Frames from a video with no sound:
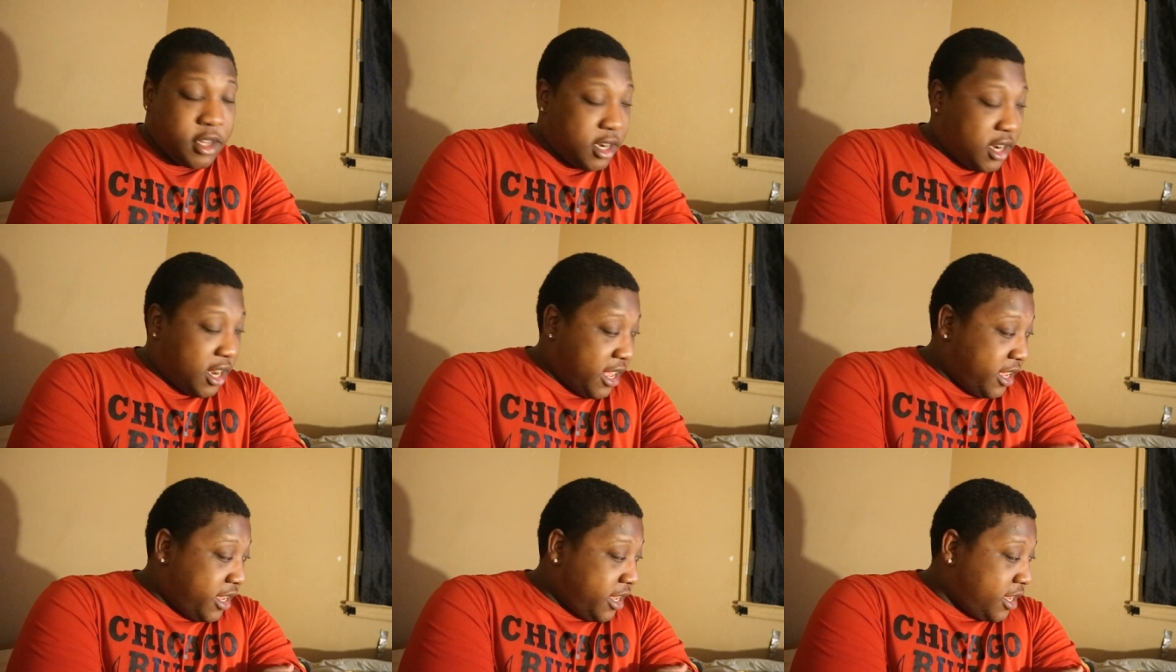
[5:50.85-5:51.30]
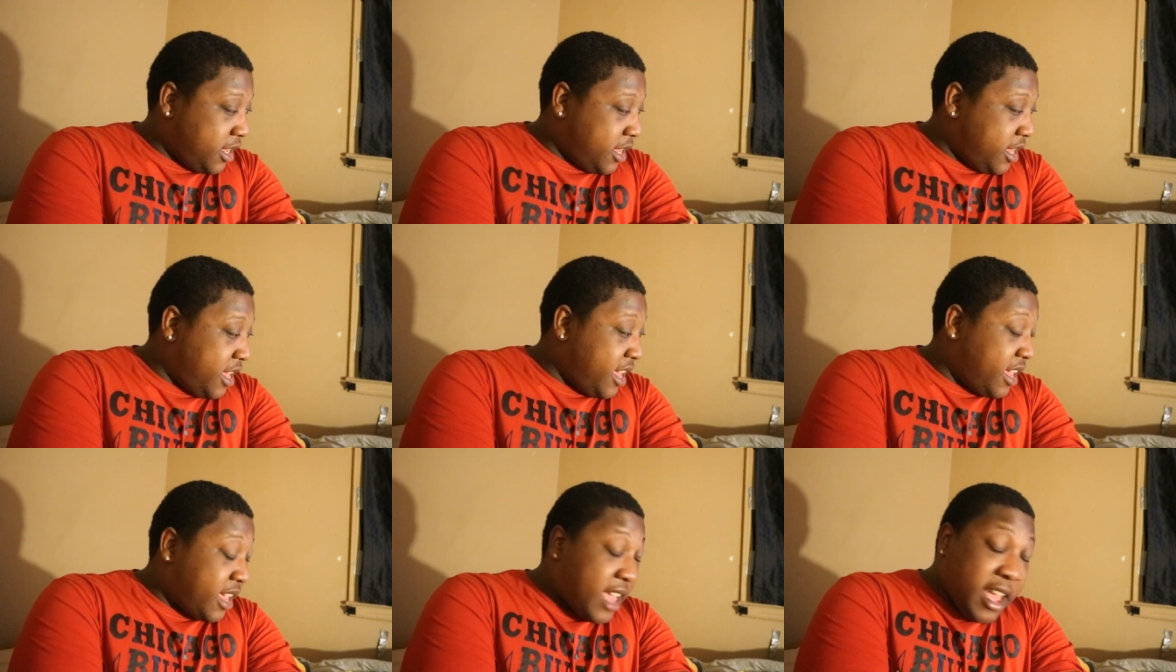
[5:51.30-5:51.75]
Like
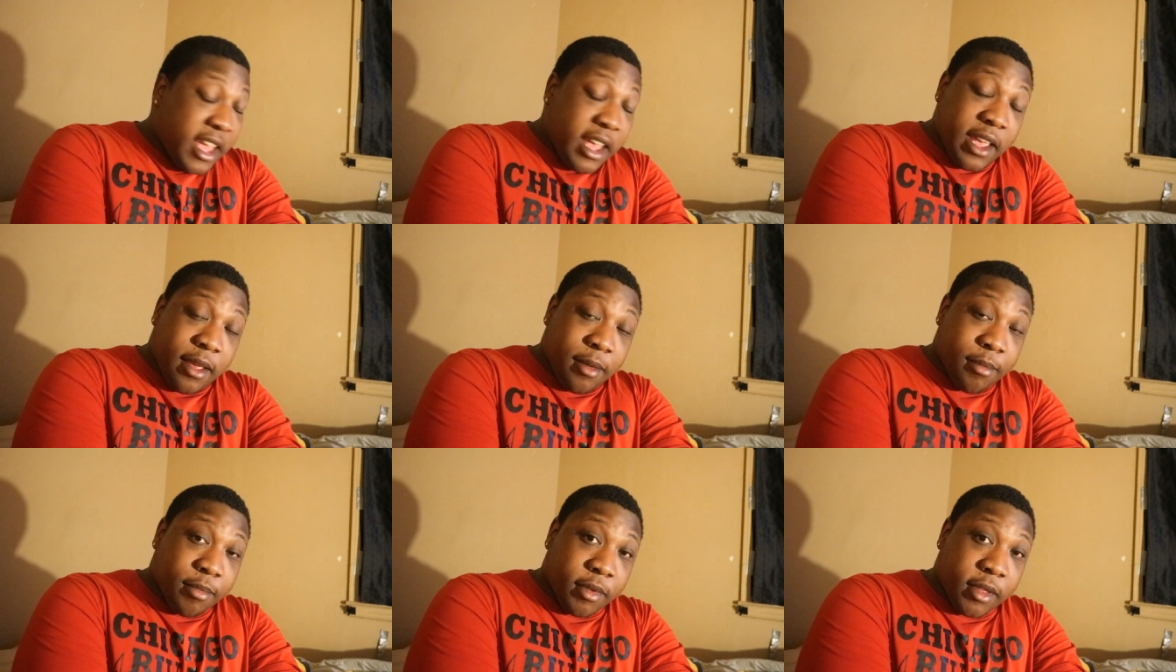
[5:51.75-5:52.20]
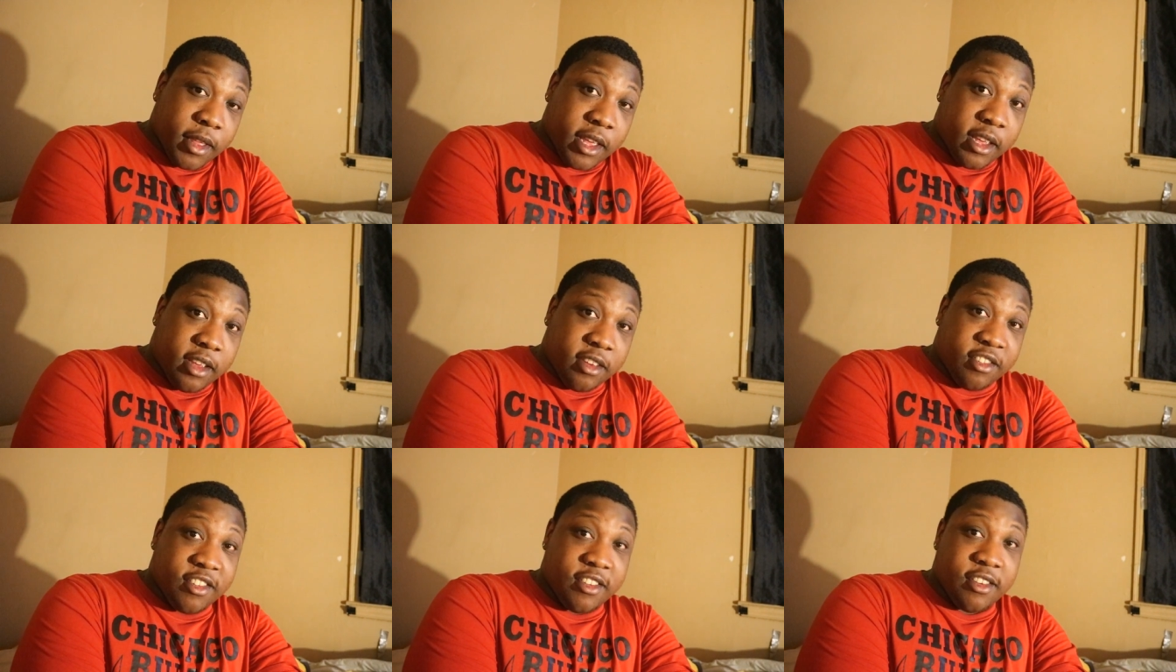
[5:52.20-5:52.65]
it came
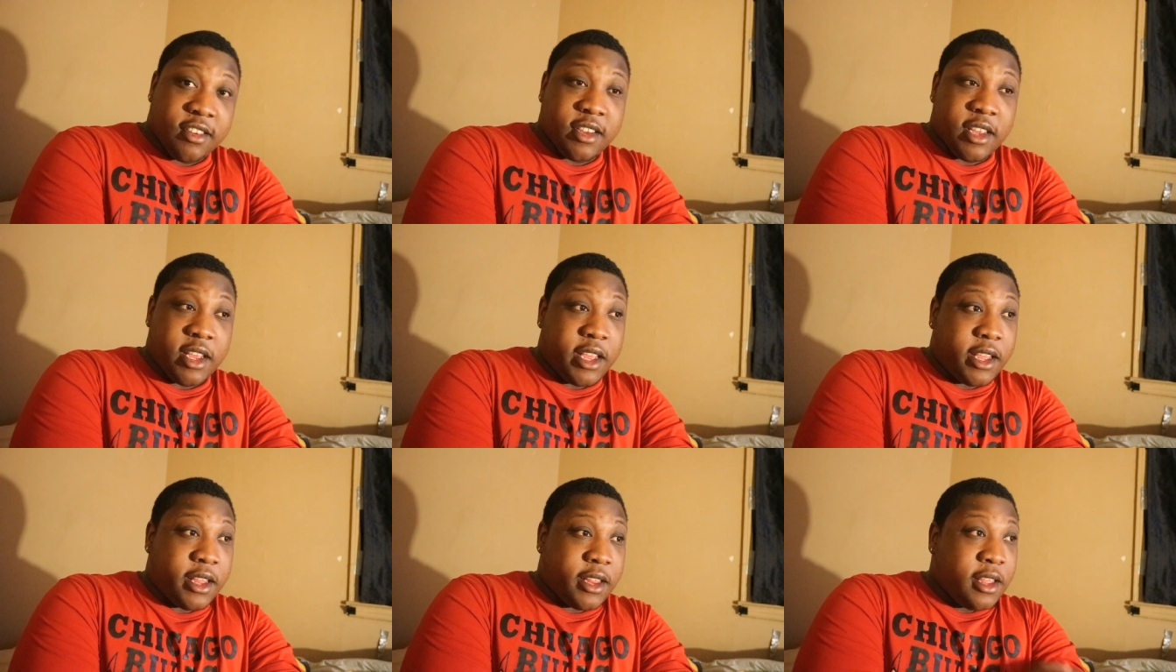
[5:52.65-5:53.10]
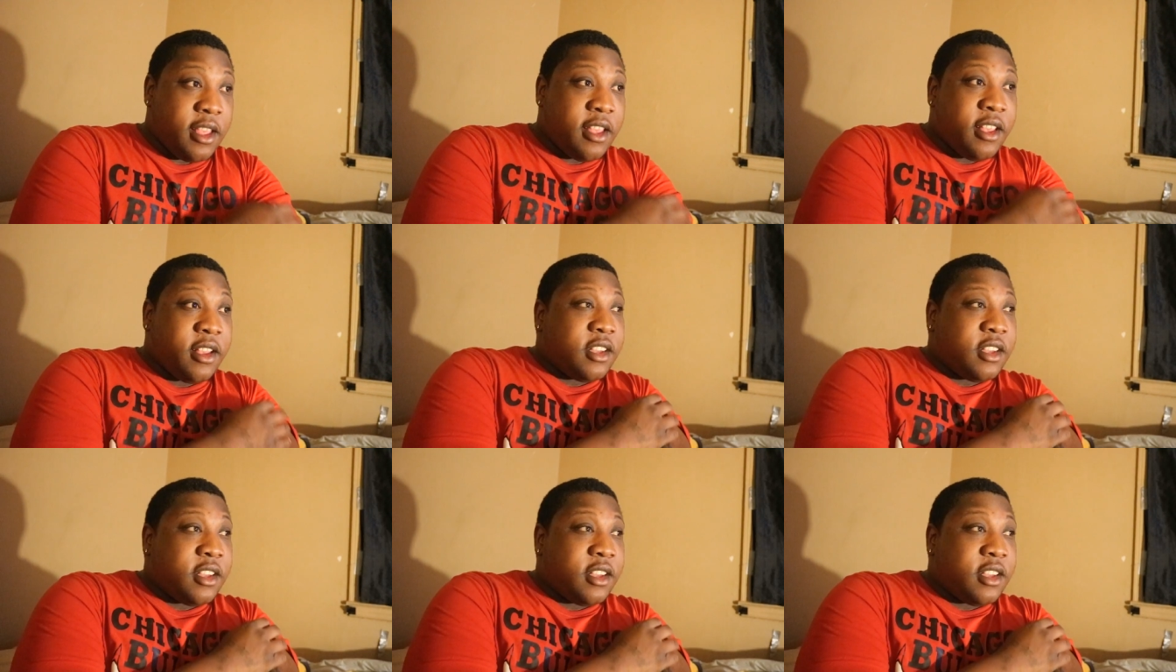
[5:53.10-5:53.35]
and she said,